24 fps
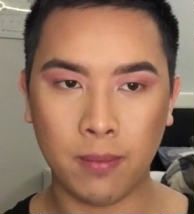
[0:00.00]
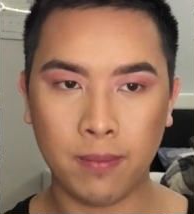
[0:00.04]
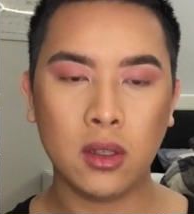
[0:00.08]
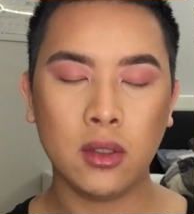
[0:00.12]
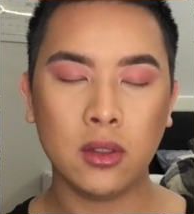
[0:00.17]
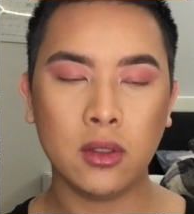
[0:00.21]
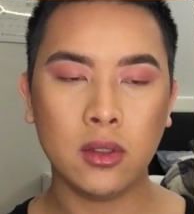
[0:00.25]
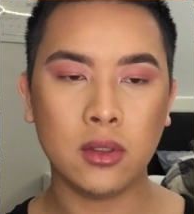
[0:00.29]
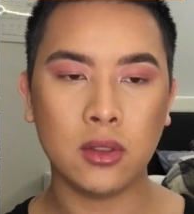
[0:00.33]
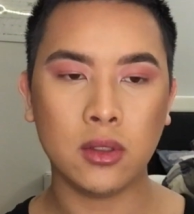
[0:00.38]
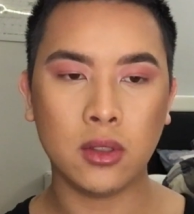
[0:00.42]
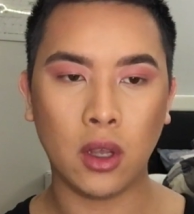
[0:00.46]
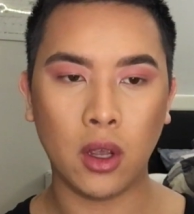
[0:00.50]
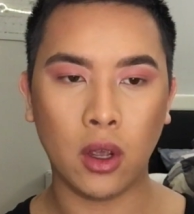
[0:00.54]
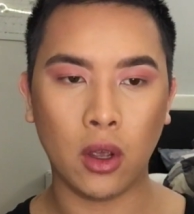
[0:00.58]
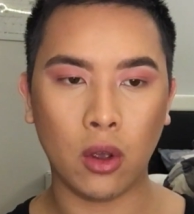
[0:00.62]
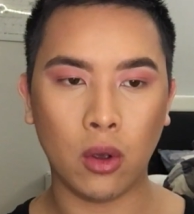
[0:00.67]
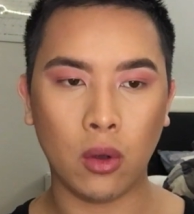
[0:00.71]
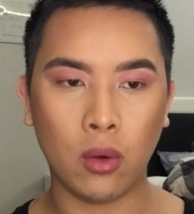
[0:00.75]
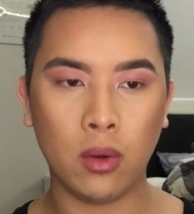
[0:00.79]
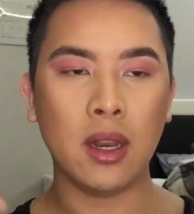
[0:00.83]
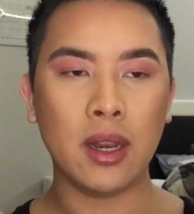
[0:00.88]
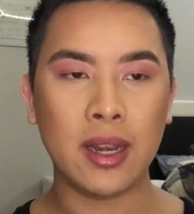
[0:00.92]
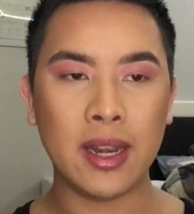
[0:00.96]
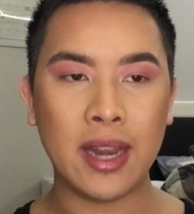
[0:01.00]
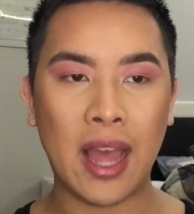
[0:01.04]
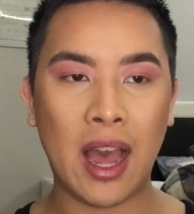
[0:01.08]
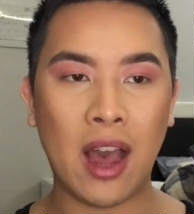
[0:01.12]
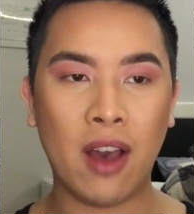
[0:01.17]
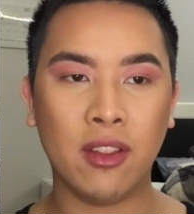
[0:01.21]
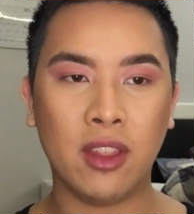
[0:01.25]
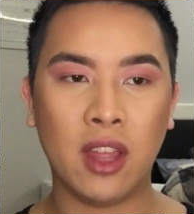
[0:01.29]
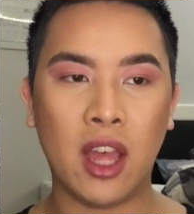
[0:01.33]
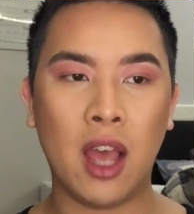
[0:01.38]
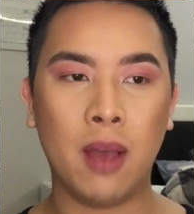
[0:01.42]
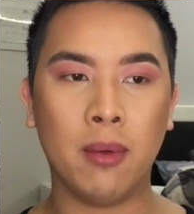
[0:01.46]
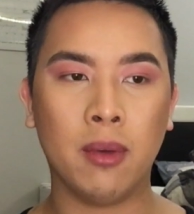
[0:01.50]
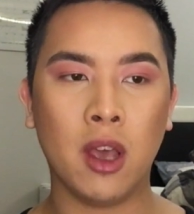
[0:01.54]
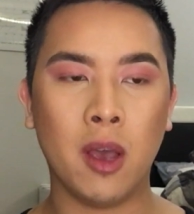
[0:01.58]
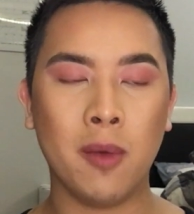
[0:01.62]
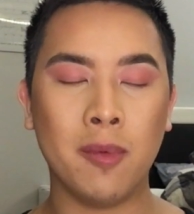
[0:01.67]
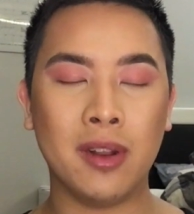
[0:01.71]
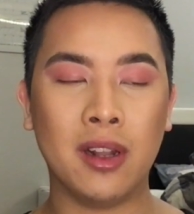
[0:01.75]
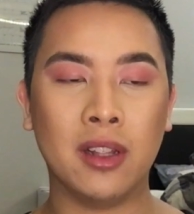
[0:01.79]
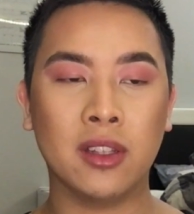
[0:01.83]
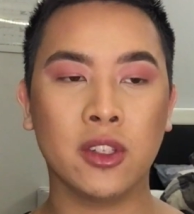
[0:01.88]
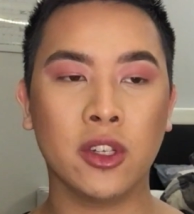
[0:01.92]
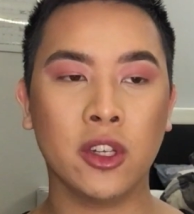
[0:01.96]
So now that I'm coming
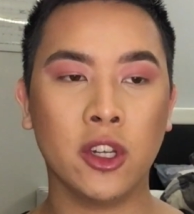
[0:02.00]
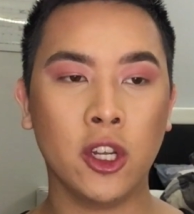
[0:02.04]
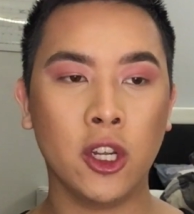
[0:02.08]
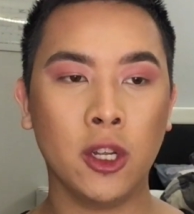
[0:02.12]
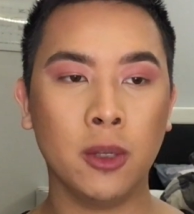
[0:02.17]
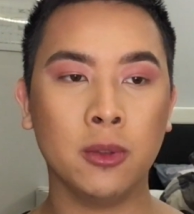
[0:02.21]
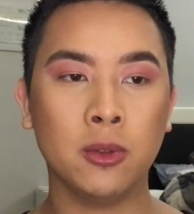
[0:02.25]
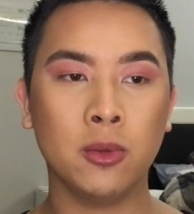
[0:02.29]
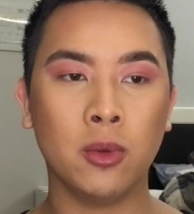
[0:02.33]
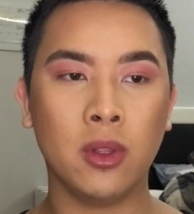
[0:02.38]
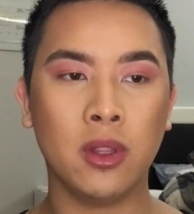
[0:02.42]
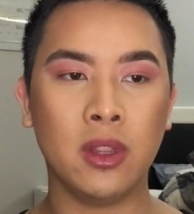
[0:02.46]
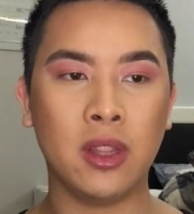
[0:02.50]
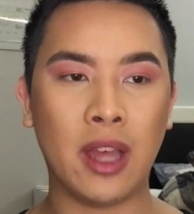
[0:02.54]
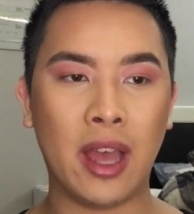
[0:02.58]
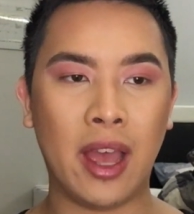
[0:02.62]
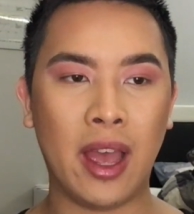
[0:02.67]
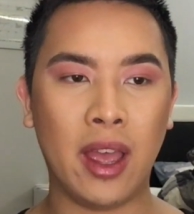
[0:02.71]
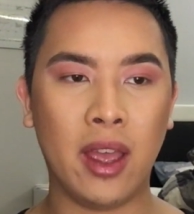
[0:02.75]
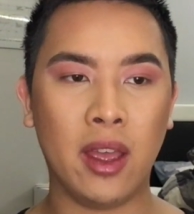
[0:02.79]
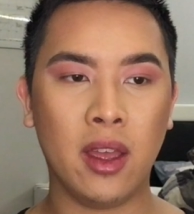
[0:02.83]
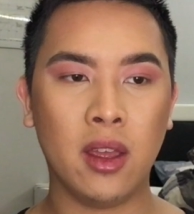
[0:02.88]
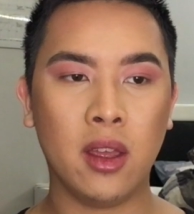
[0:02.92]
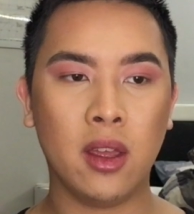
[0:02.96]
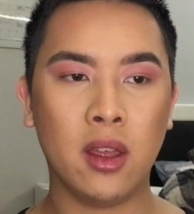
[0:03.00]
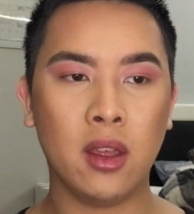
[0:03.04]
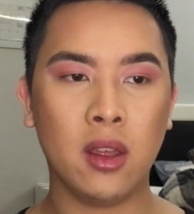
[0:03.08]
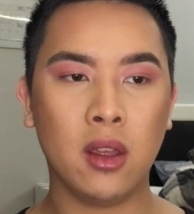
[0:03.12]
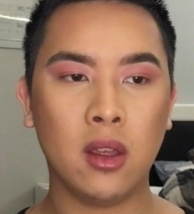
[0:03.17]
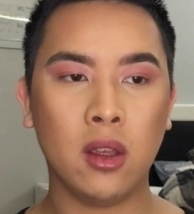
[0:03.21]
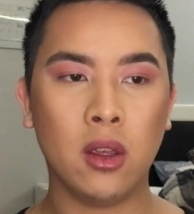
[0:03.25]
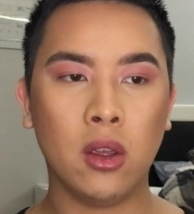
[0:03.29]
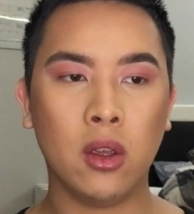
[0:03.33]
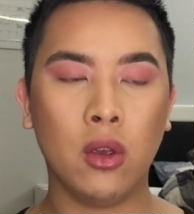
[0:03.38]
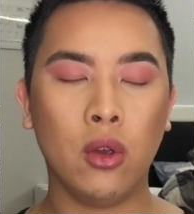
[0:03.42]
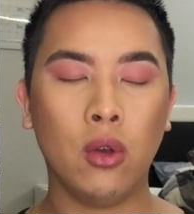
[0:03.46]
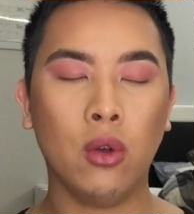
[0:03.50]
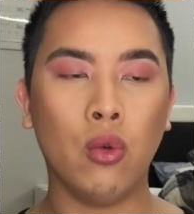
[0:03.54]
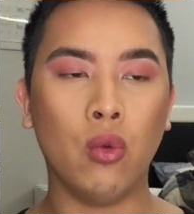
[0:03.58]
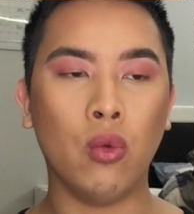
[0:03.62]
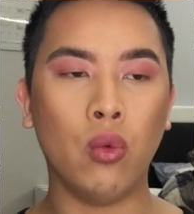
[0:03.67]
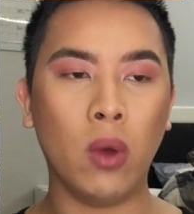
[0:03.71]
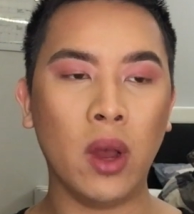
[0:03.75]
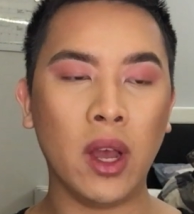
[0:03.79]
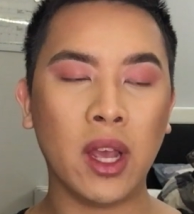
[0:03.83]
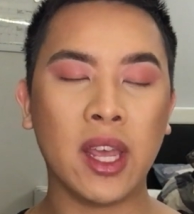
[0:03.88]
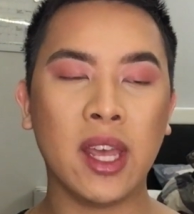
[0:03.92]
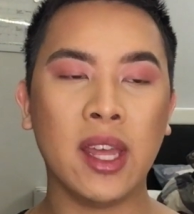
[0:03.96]
to terms with that,
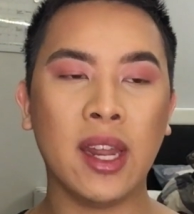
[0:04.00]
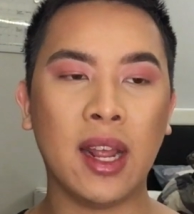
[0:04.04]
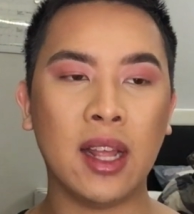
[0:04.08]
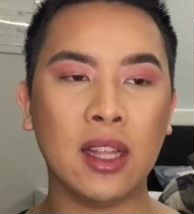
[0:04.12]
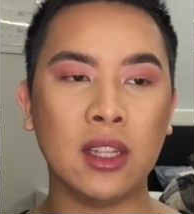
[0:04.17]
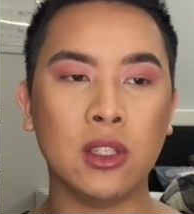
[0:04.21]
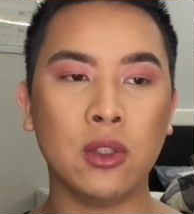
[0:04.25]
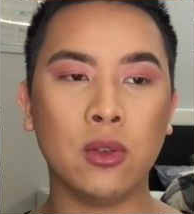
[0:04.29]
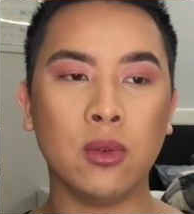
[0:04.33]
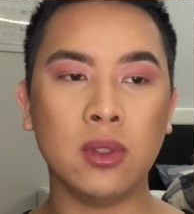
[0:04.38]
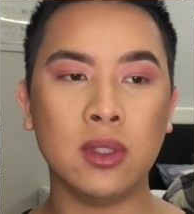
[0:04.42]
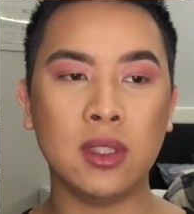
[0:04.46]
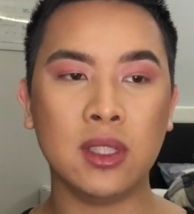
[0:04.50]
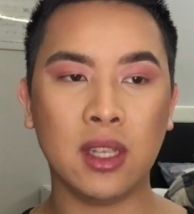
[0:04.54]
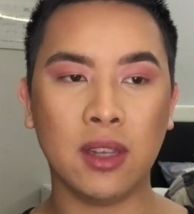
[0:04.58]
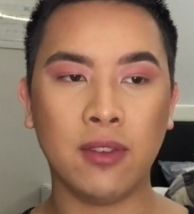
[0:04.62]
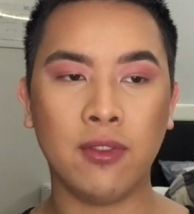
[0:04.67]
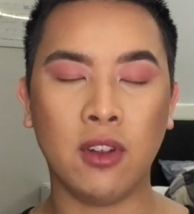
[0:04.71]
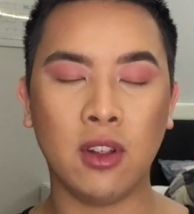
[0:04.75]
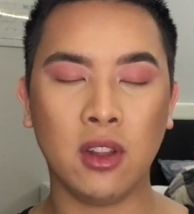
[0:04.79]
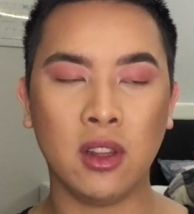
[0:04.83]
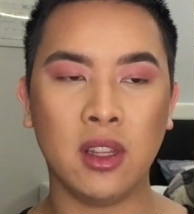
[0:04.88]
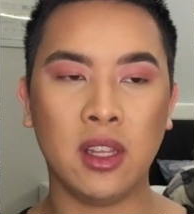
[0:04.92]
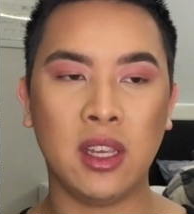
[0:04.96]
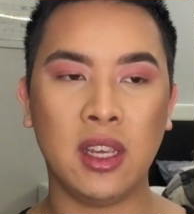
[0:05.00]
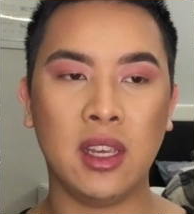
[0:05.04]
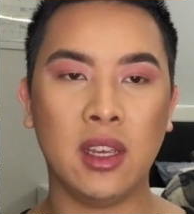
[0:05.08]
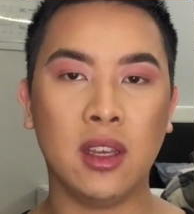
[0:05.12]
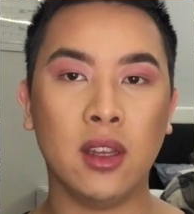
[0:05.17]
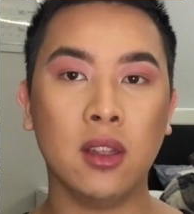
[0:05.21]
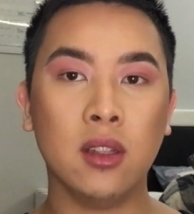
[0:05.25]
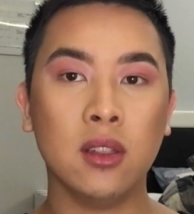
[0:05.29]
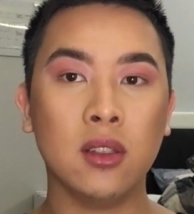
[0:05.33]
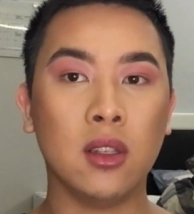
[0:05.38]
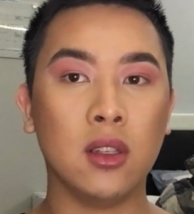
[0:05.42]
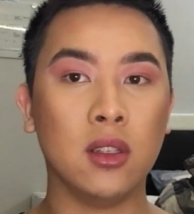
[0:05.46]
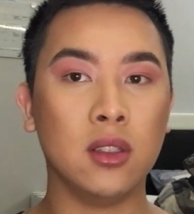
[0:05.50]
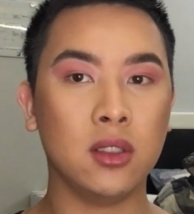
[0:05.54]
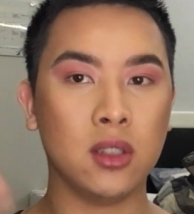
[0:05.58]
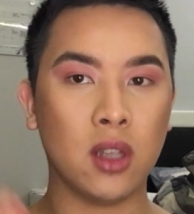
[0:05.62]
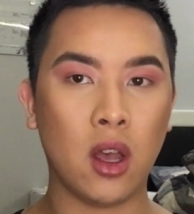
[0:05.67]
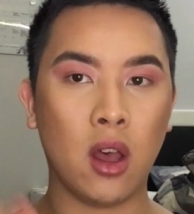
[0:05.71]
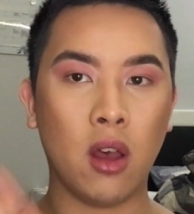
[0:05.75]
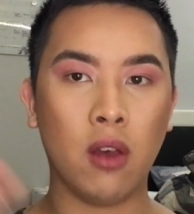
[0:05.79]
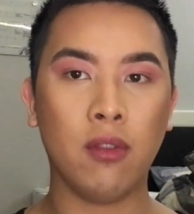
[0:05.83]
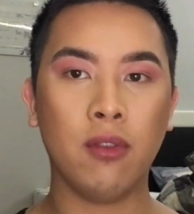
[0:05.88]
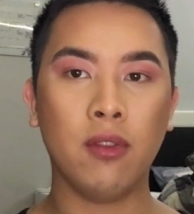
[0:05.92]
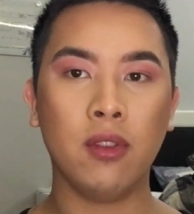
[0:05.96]
what can I do differently to
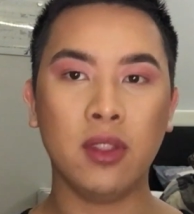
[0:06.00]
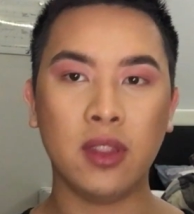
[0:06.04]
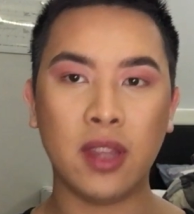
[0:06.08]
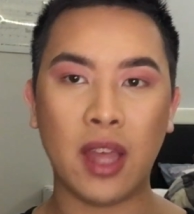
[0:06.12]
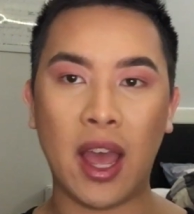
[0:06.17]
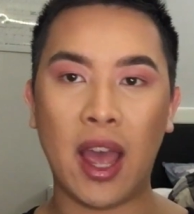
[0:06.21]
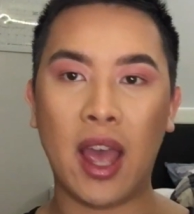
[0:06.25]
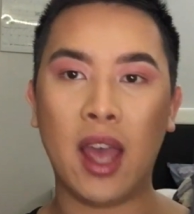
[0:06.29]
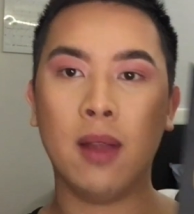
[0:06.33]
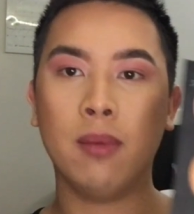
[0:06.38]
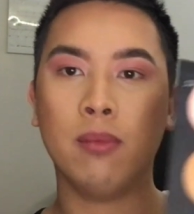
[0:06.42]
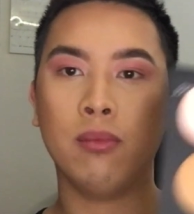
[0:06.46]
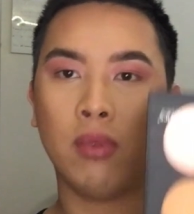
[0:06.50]
solve that